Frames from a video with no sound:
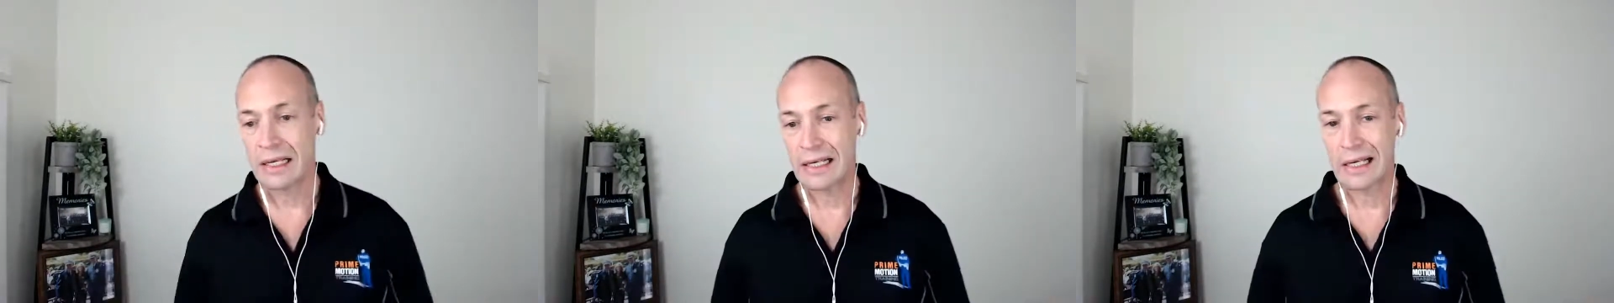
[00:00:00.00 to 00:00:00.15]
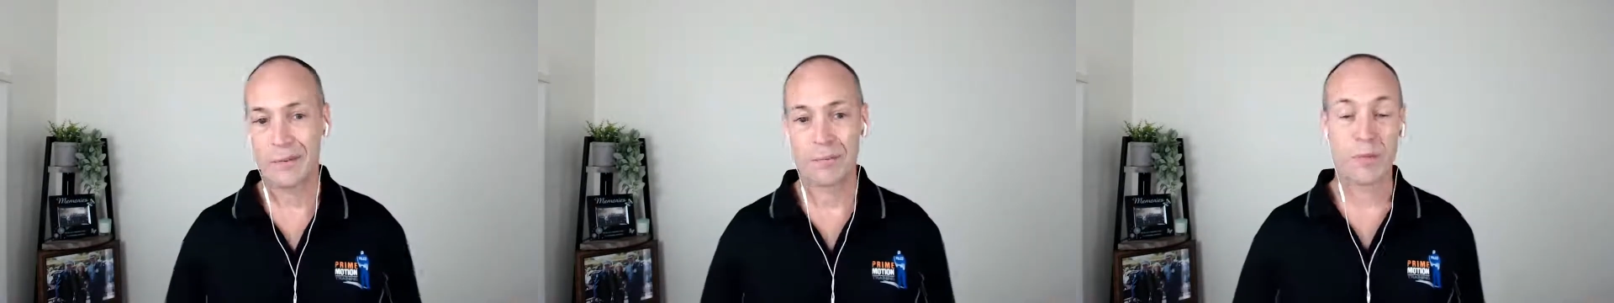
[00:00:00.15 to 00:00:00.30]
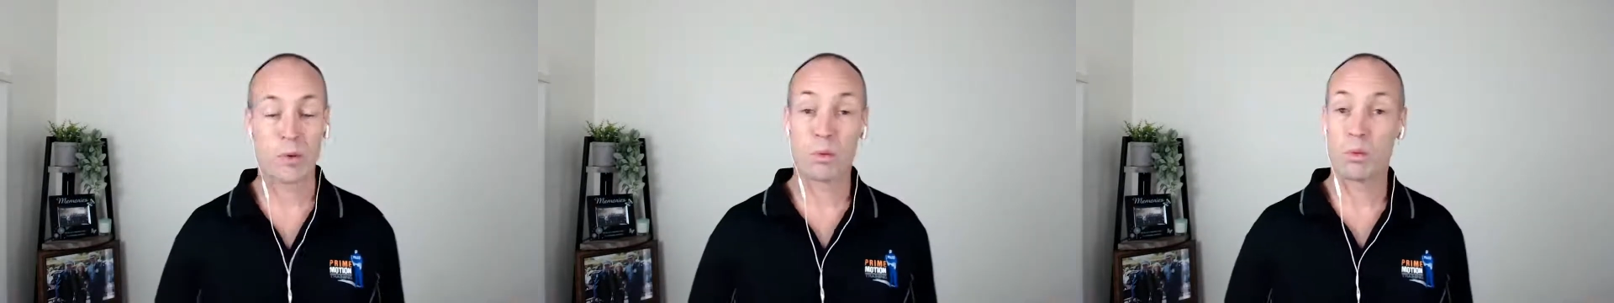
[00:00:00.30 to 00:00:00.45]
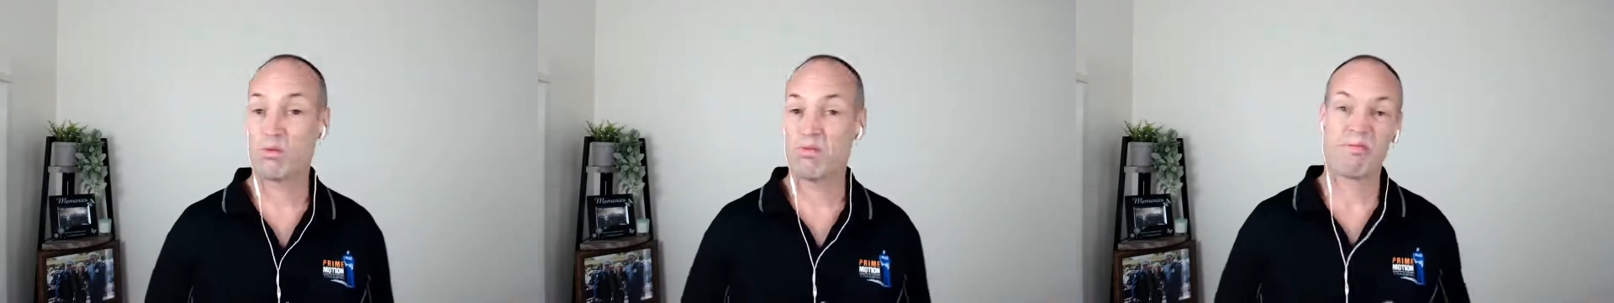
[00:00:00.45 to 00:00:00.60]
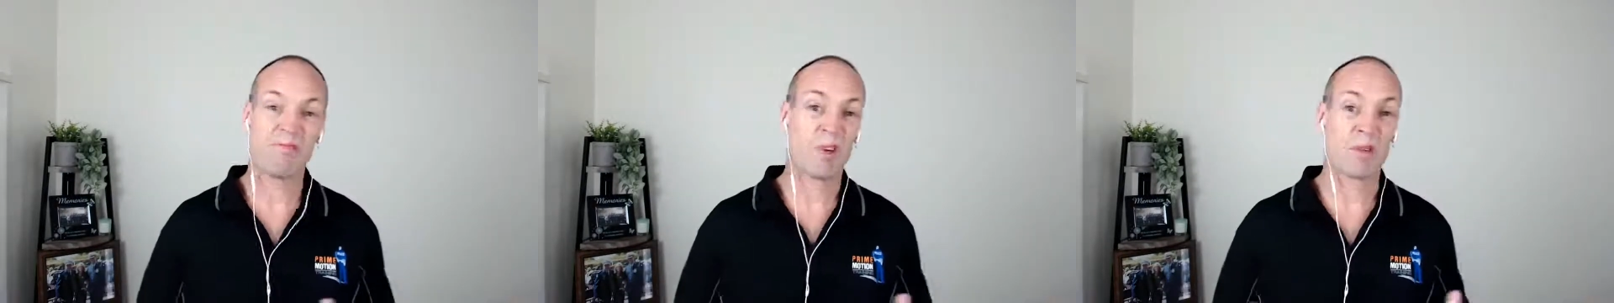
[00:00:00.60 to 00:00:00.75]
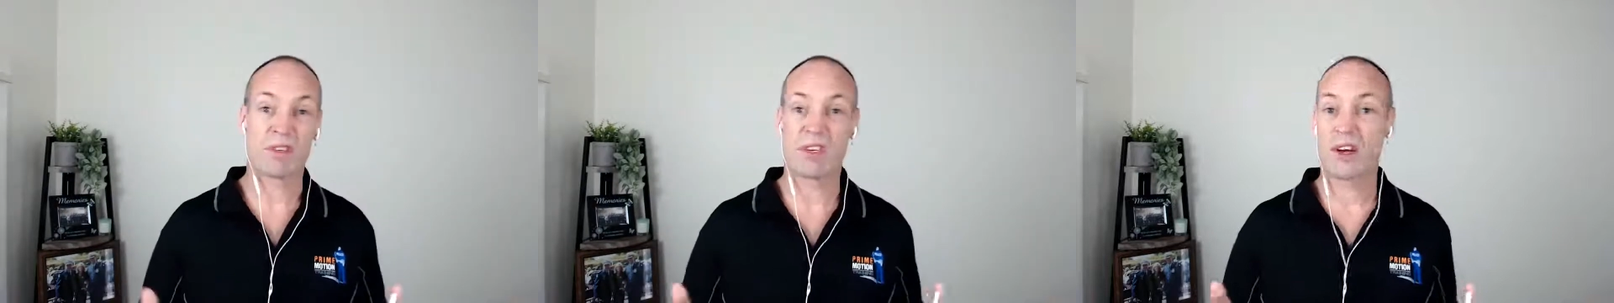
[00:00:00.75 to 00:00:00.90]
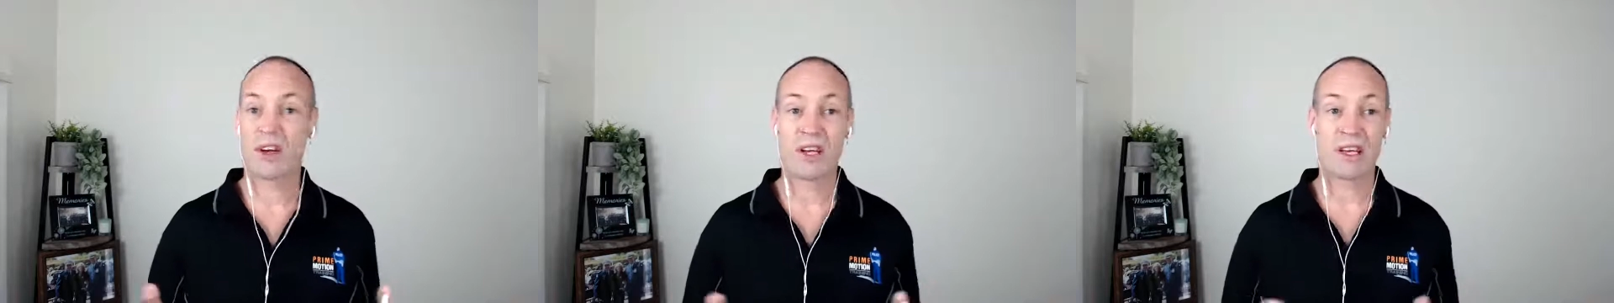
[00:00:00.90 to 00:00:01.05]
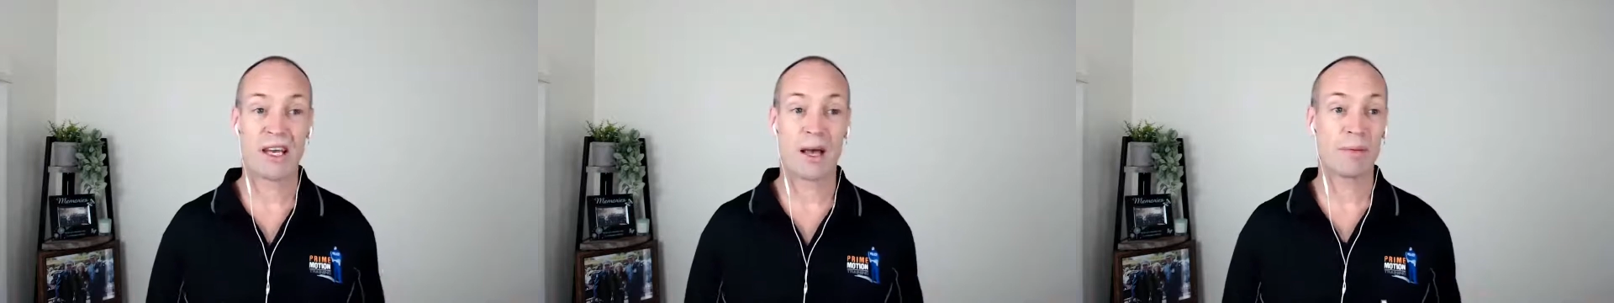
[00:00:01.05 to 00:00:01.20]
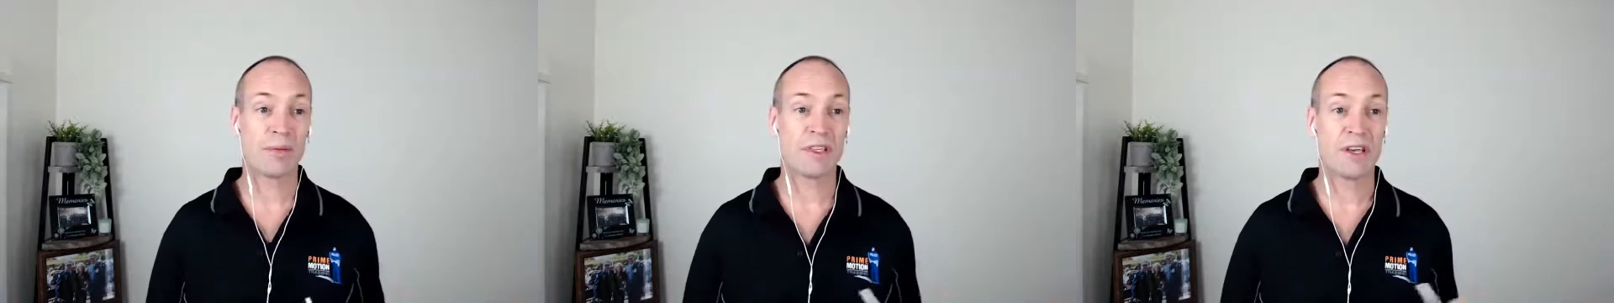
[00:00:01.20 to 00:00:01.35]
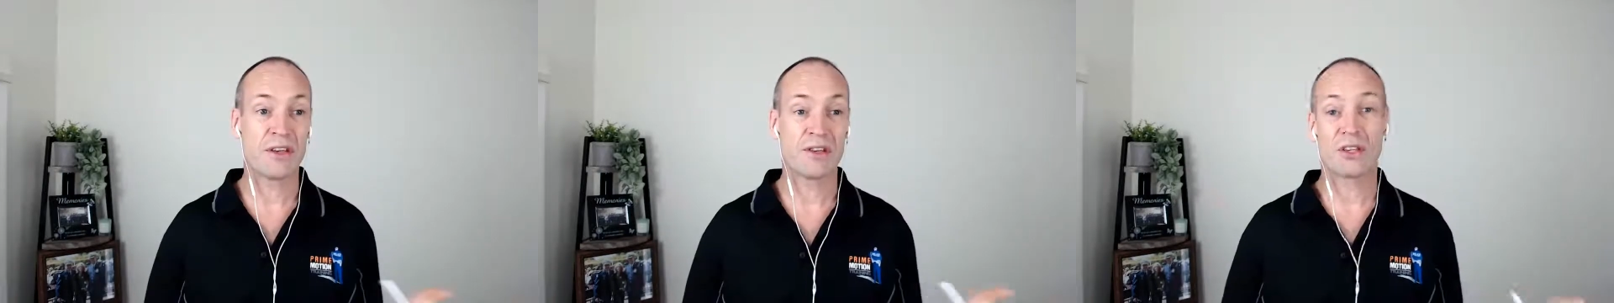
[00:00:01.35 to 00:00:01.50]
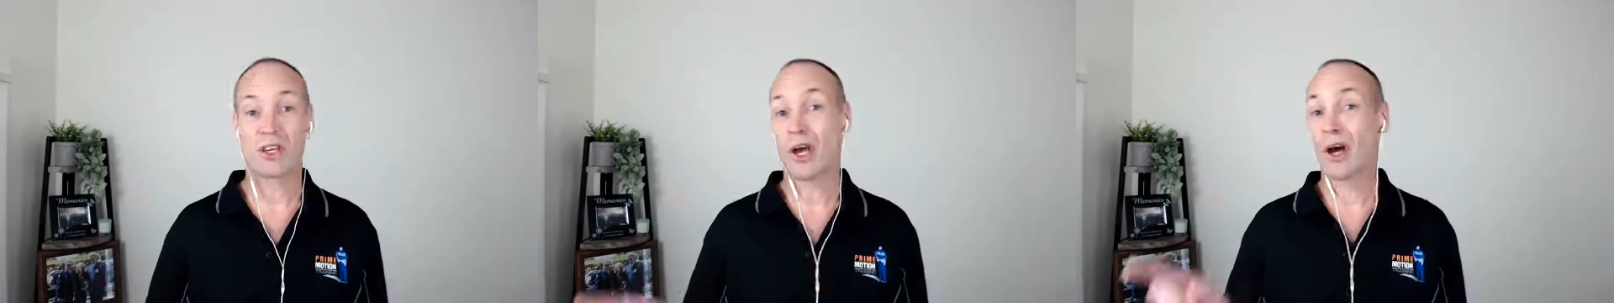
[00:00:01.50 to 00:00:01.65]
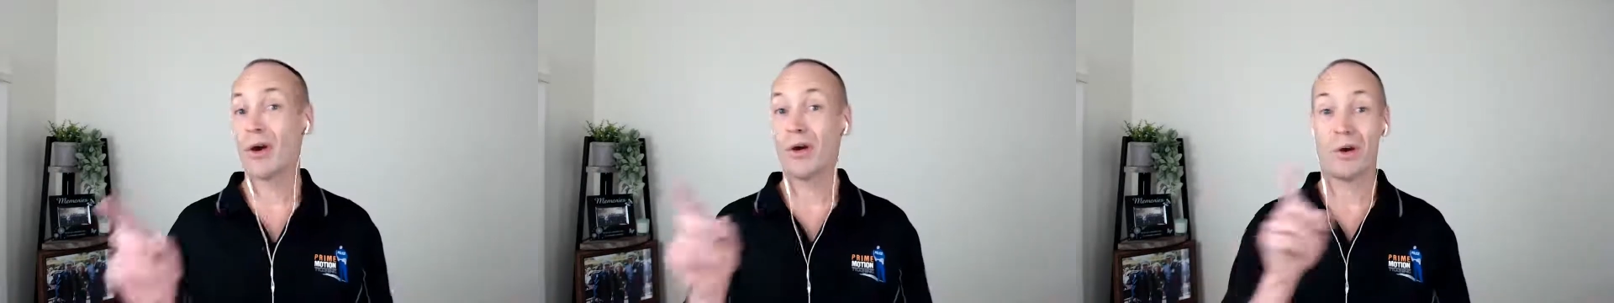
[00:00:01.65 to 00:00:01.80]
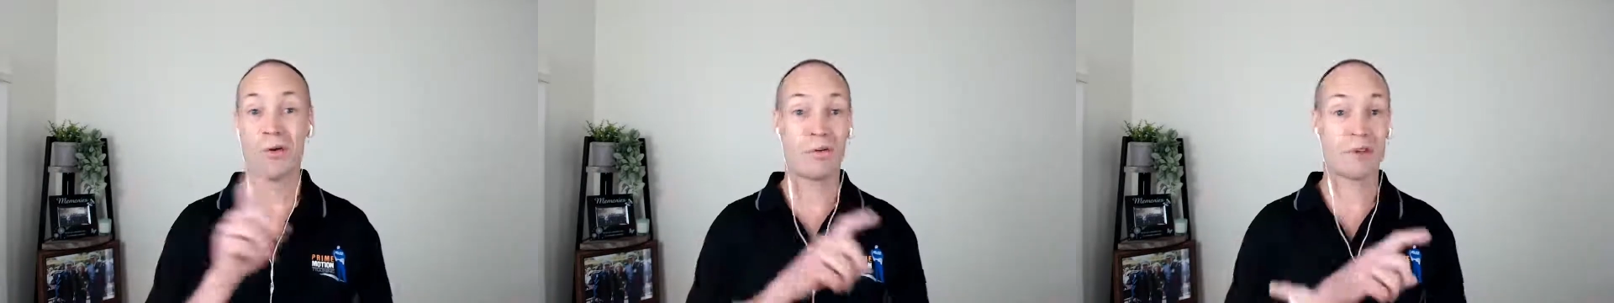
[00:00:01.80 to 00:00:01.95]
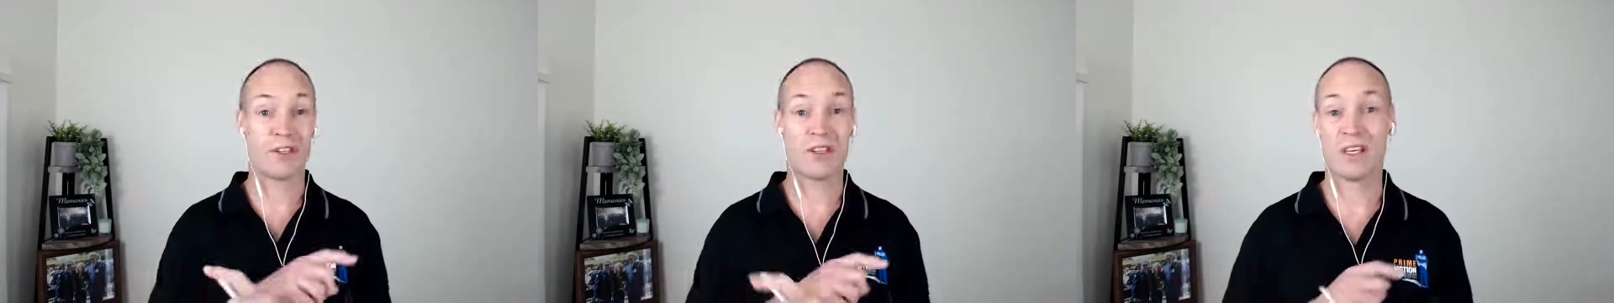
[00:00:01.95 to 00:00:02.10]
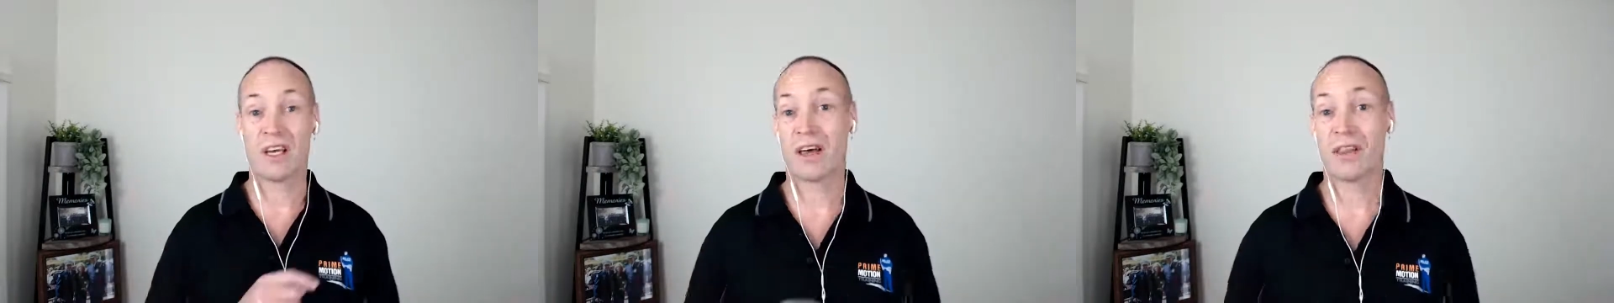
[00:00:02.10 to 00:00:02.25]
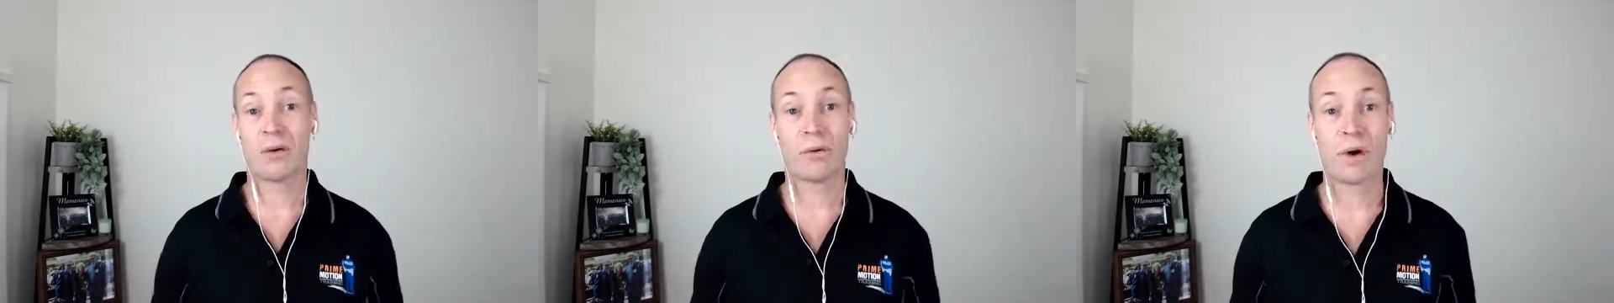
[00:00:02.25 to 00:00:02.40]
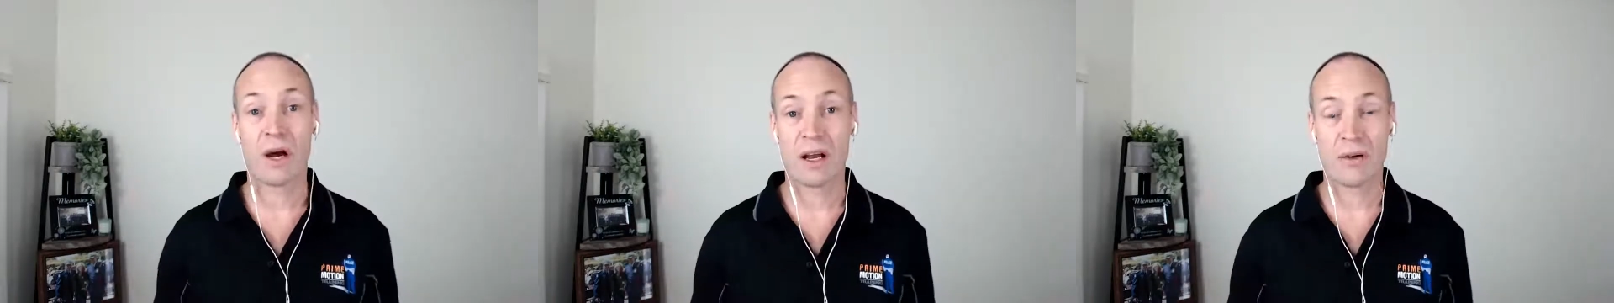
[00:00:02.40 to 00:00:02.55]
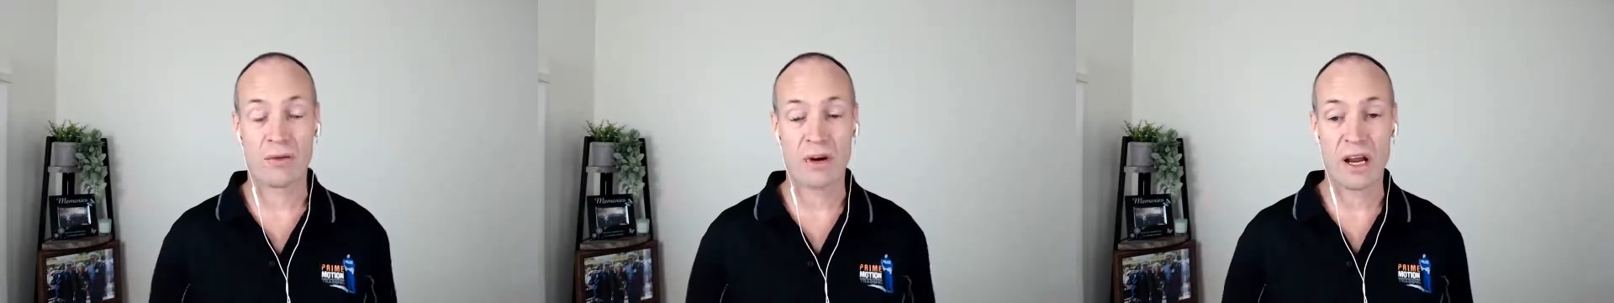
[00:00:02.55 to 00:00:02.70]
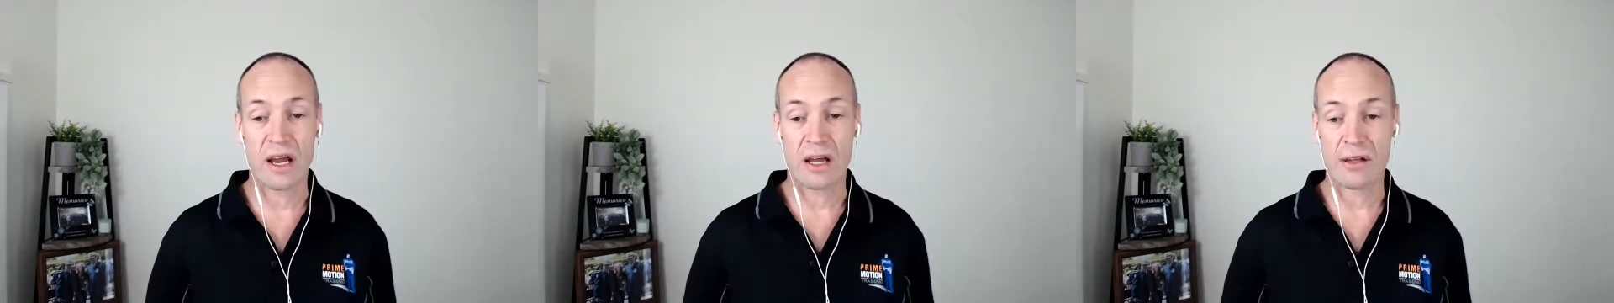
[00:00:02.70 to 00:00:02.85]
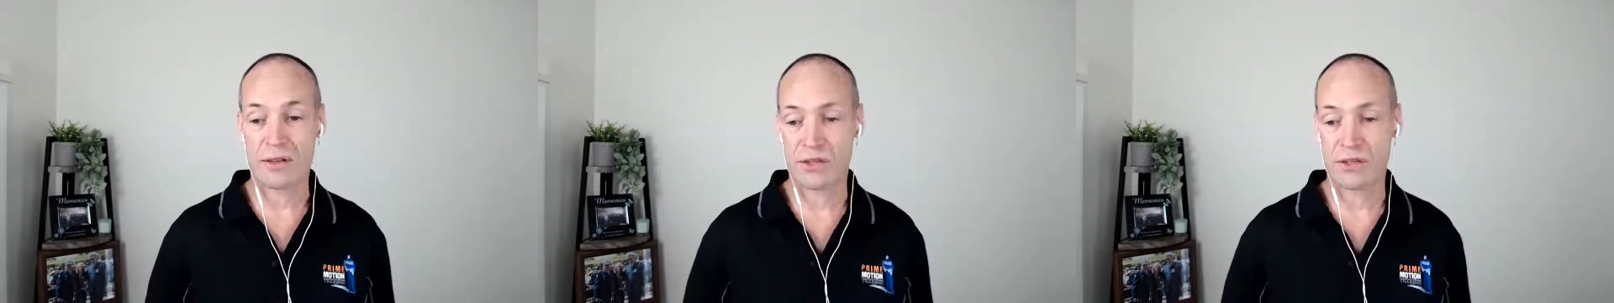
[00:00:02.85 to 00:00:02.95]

It was only a couple of years ago, it was the other way around.